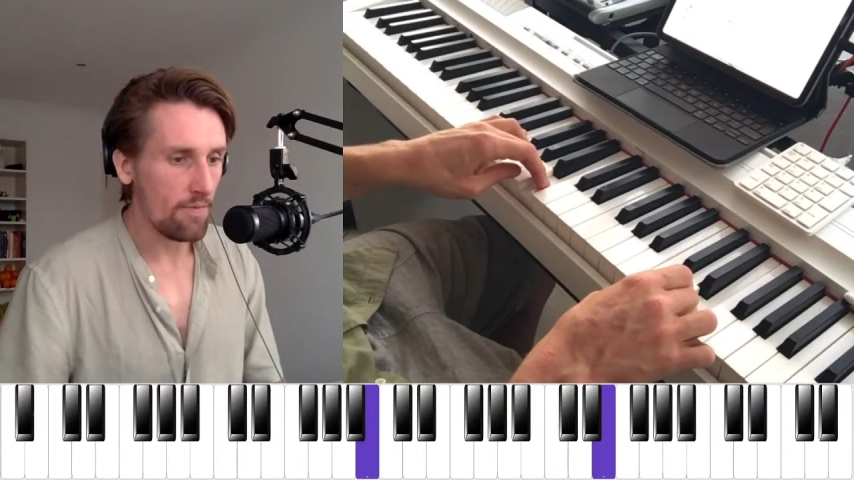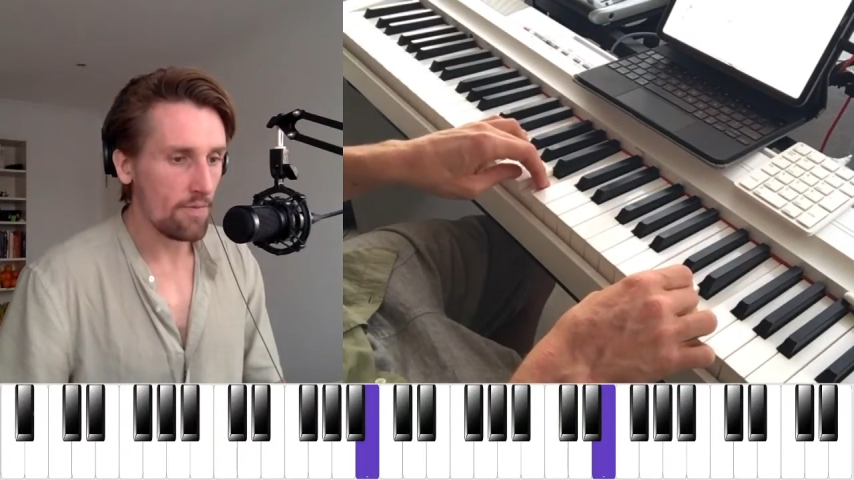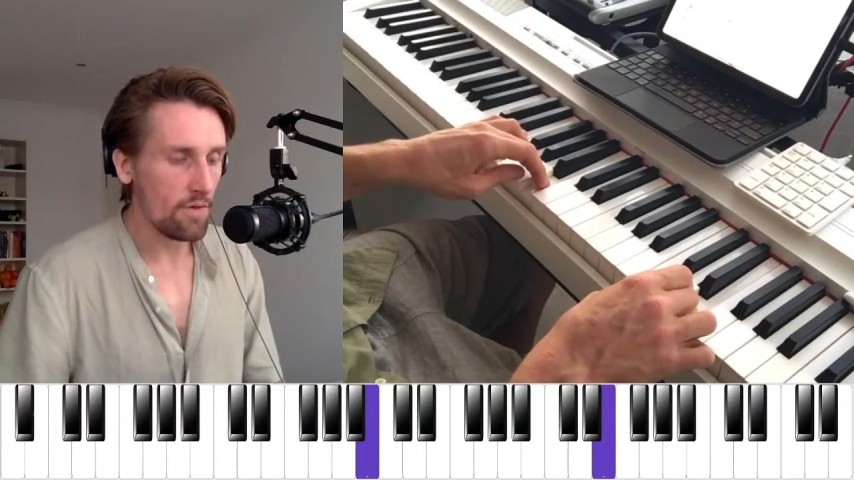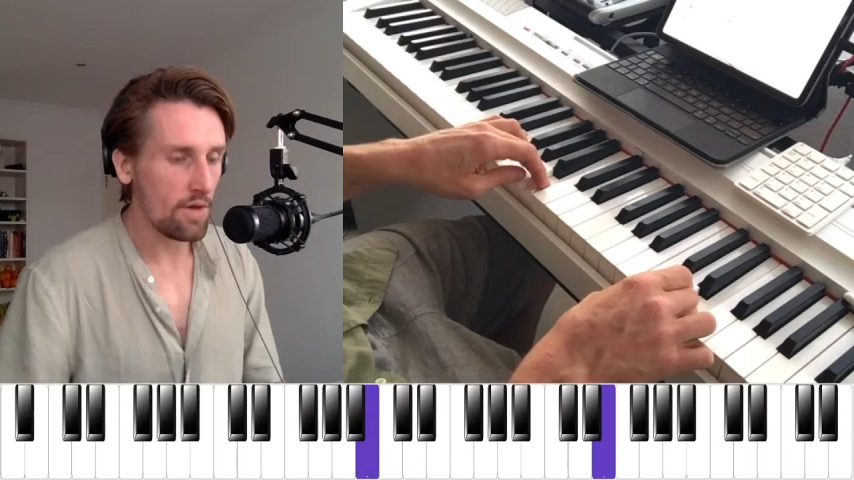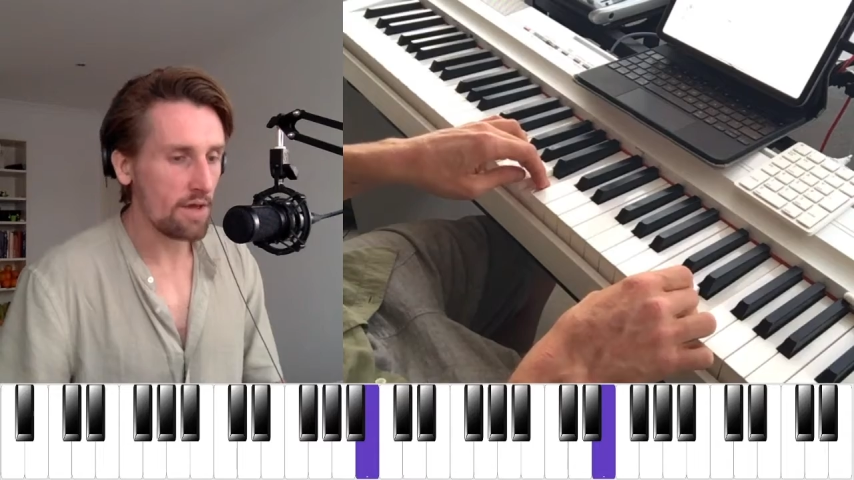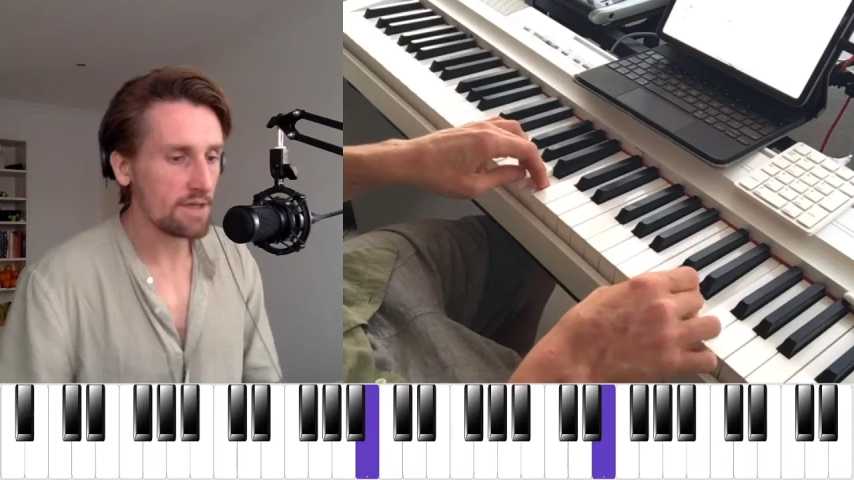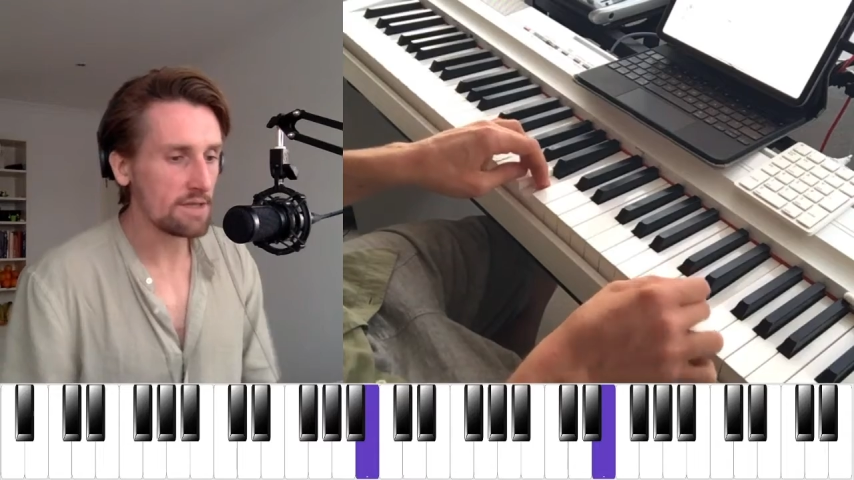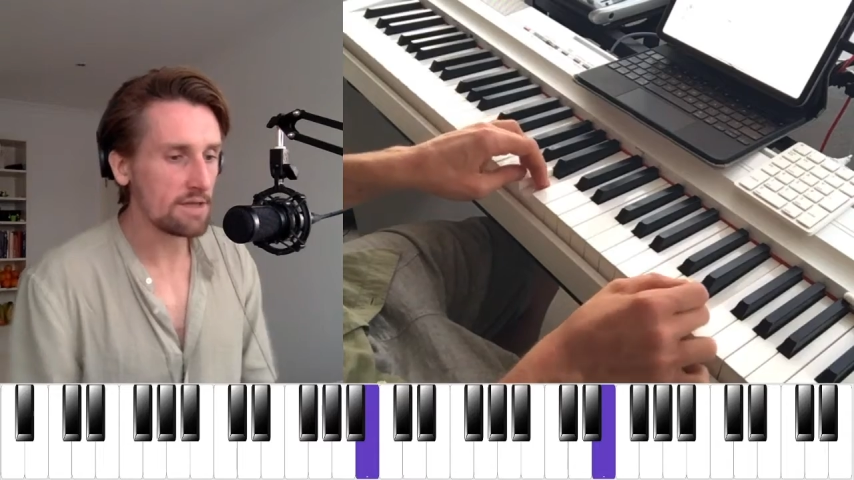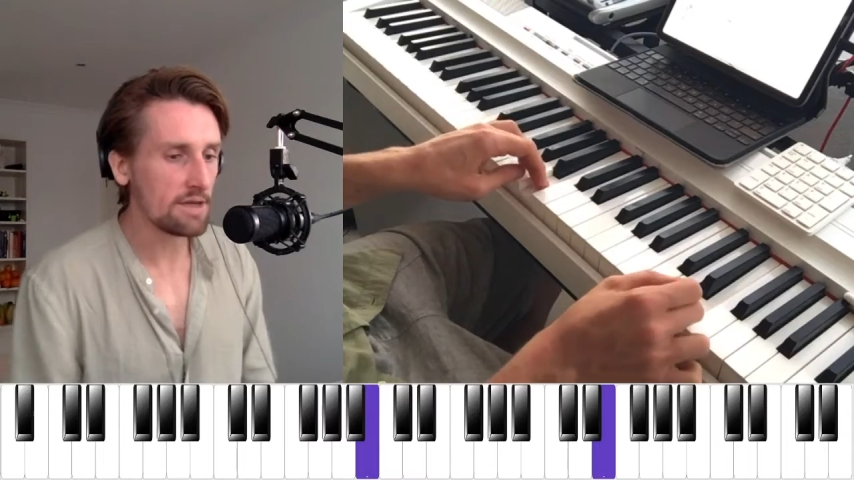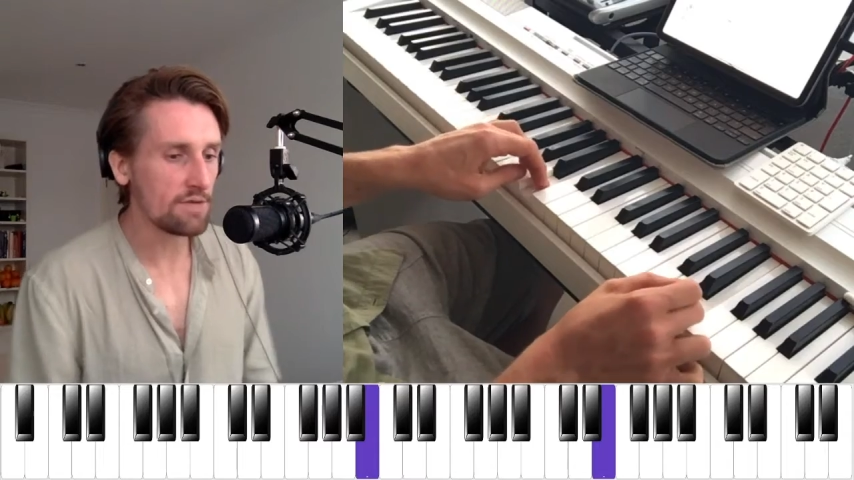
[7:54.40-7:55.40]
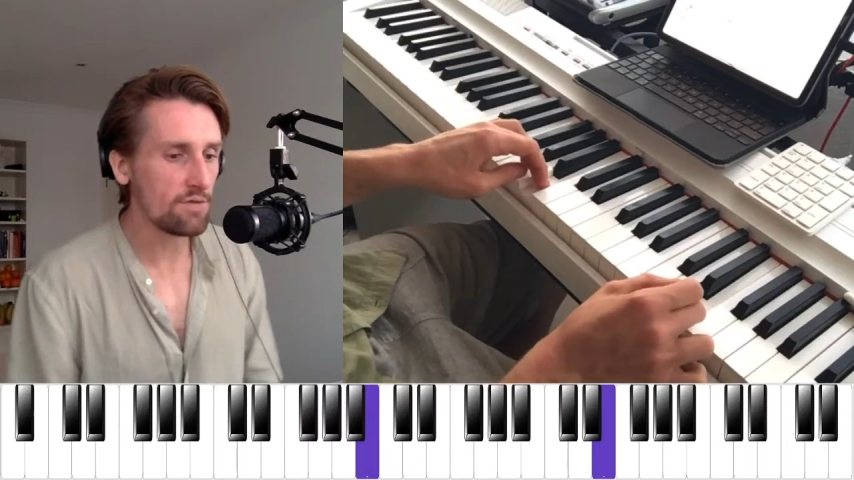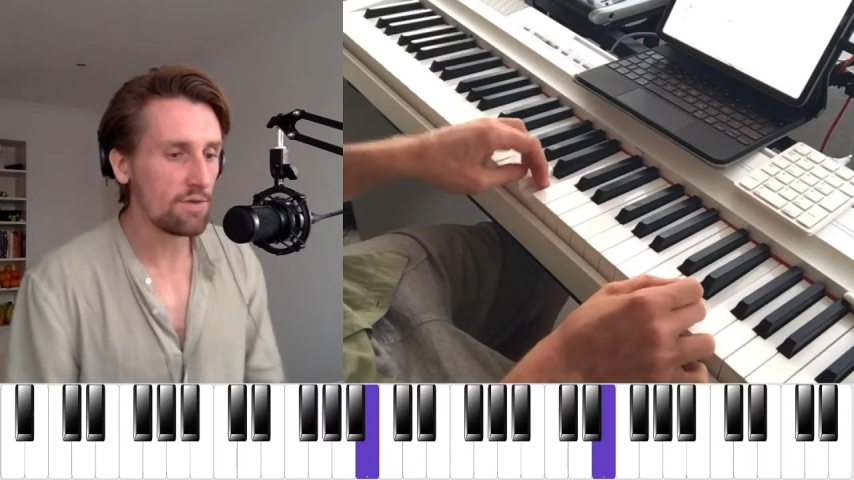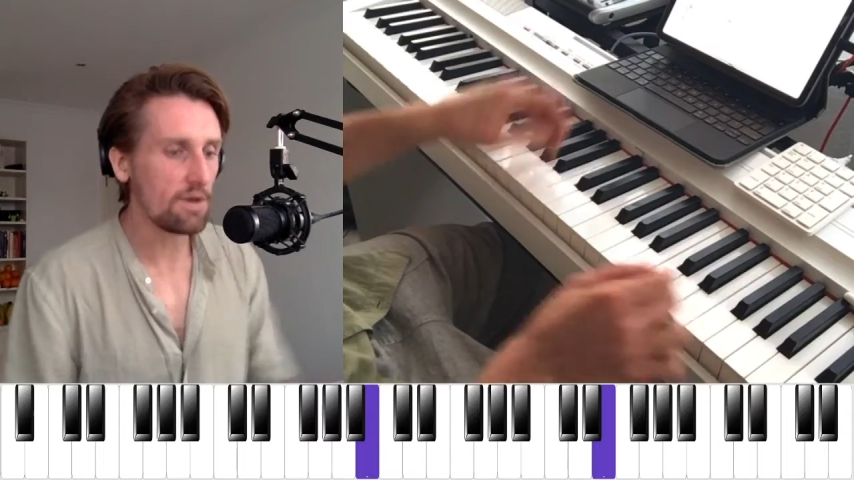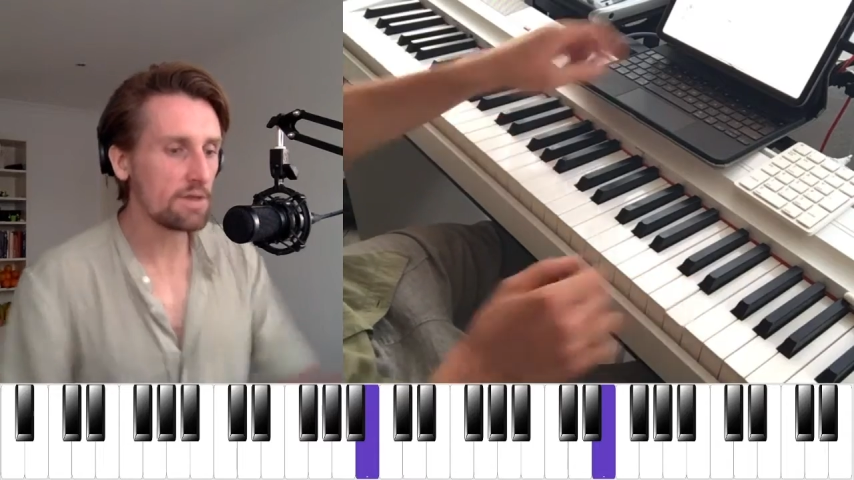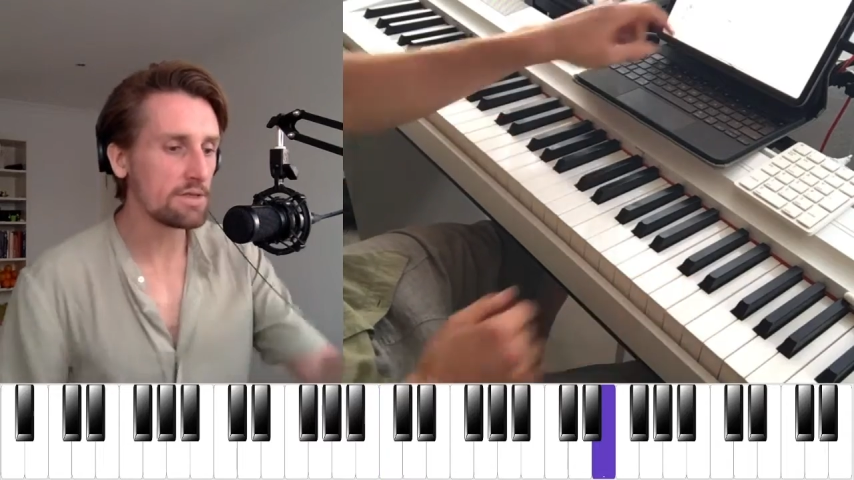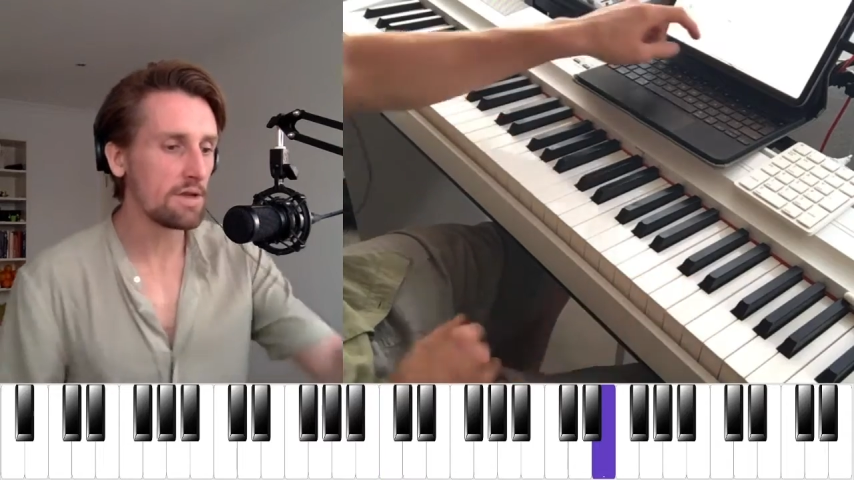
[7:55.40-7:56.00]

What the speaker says: E. Okay, so that's the next 4 bars.